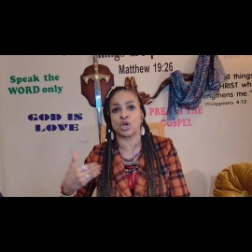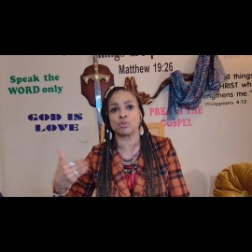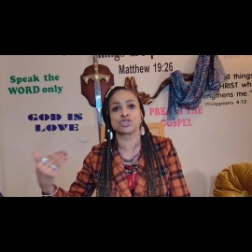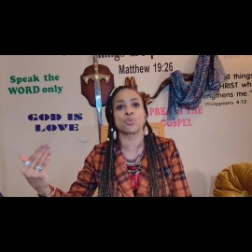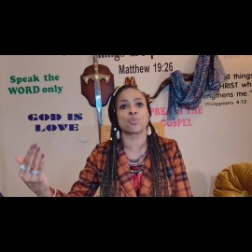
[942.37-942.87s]

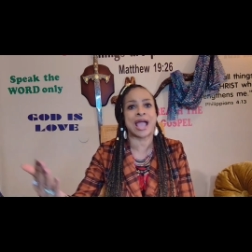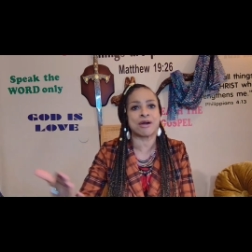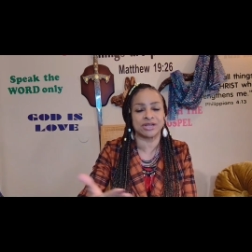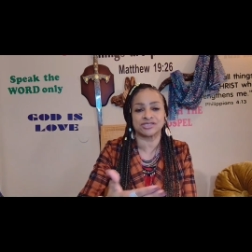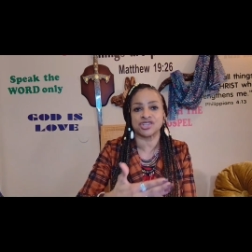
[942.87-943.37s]
Those
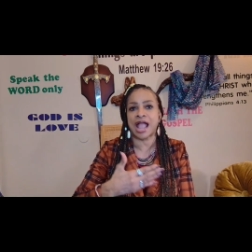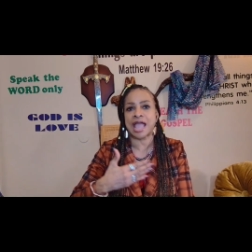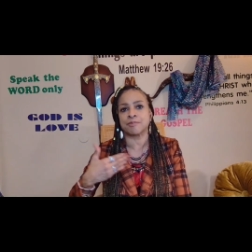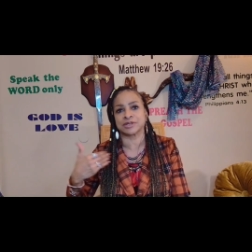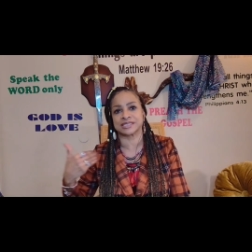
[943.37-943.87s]
around us are
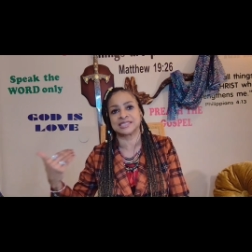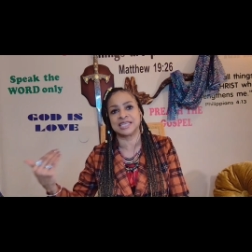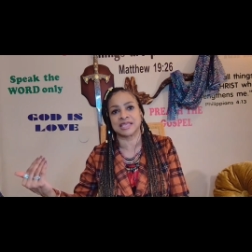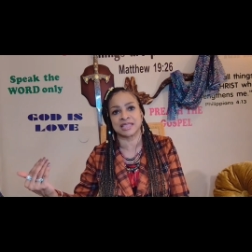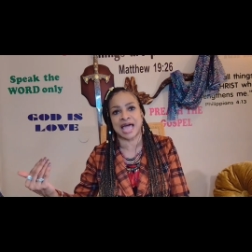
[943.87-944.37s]
able to
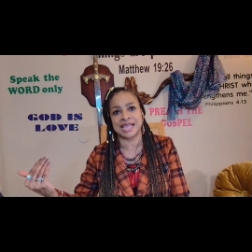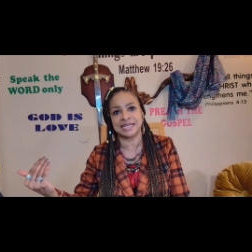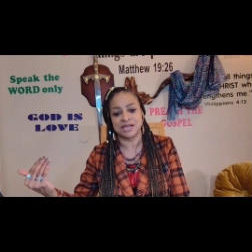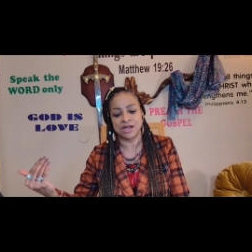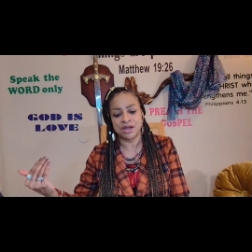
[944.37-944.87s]
see the light,